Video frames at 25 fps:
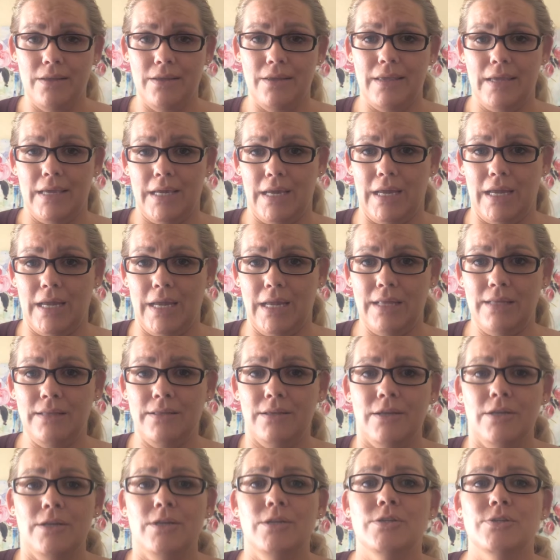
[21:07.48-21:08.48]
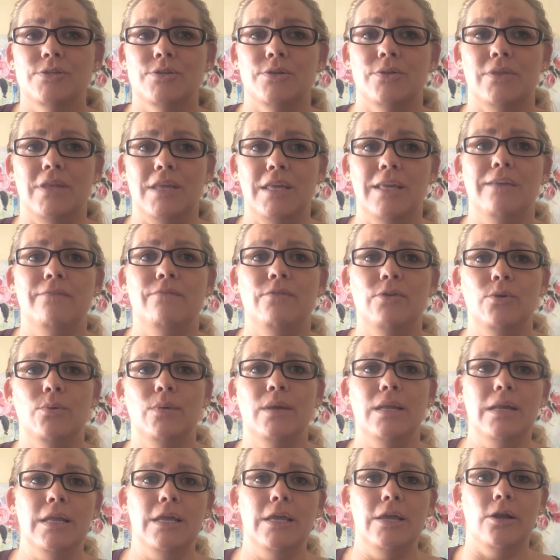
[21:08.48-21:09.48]
Okay? So think if you
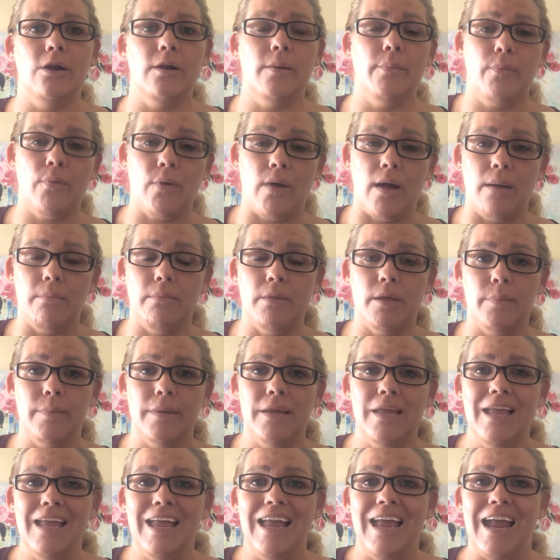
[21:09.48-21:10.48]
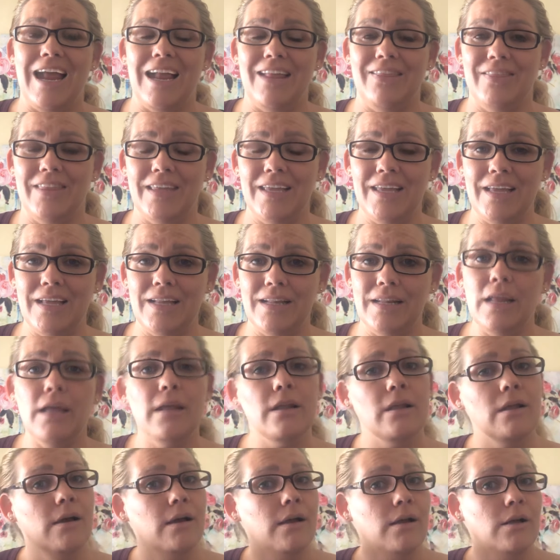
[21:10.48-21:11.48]
can hear a problem. And then
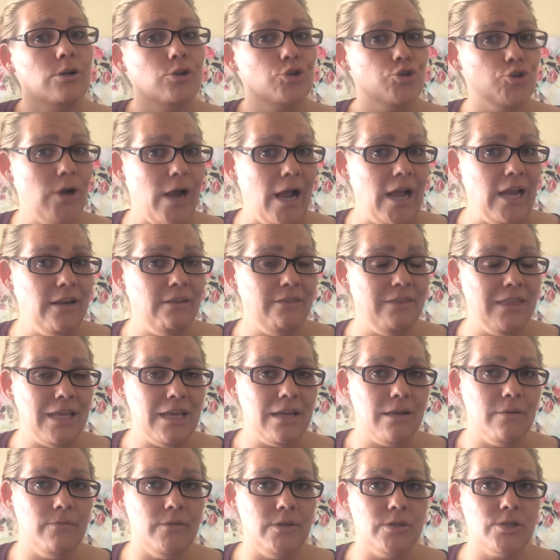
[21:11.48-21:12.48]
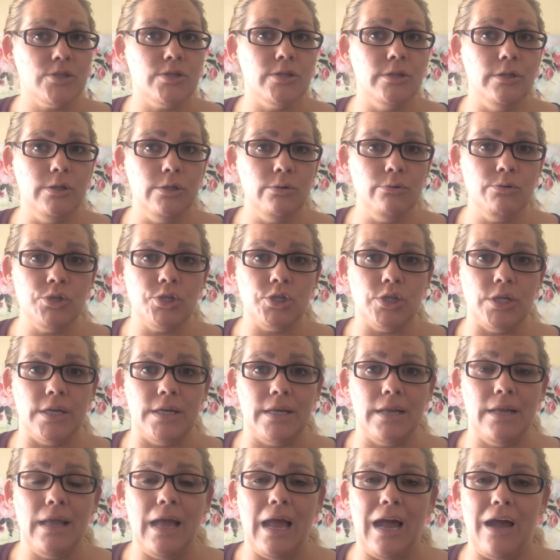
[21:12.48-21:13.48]
try to think of the solution,
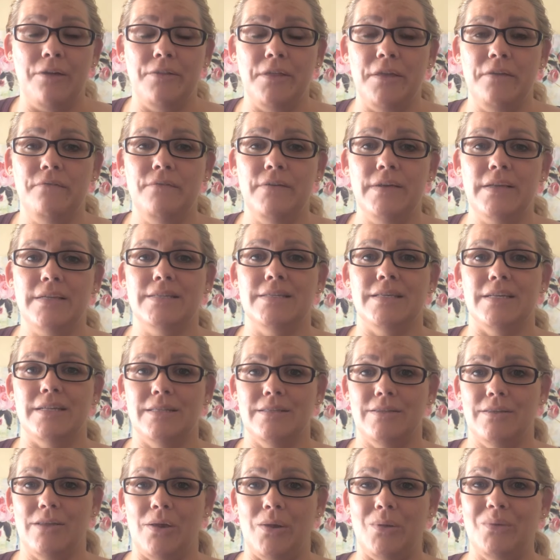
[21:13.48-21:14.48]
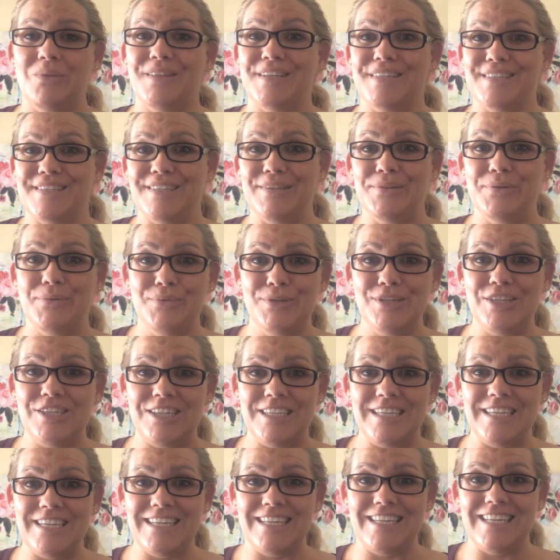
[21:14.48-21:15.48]
how they fix it. So the
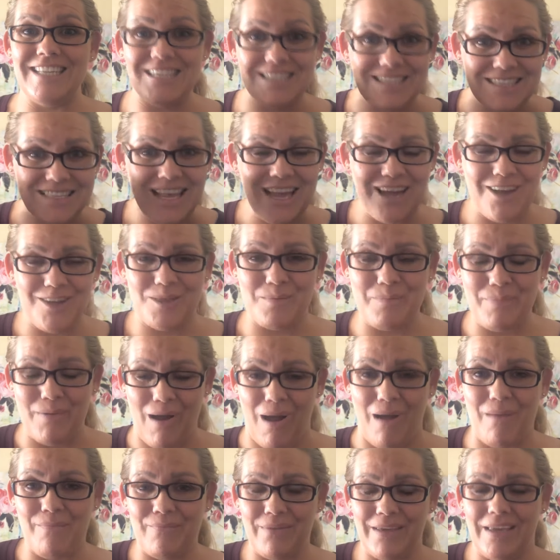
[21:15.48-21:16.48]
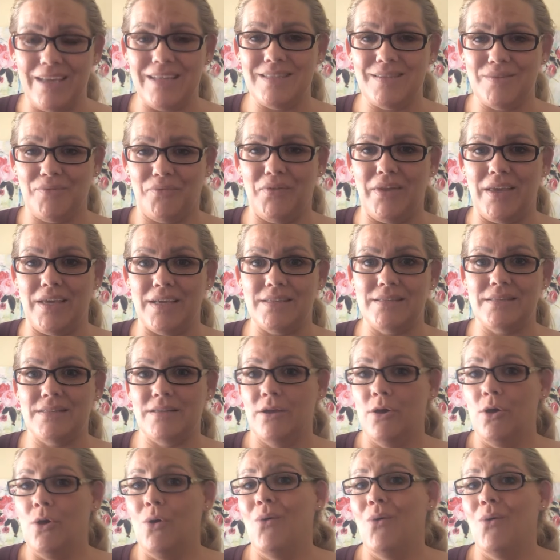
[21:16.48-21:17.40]
solution is how the problem gets fixed.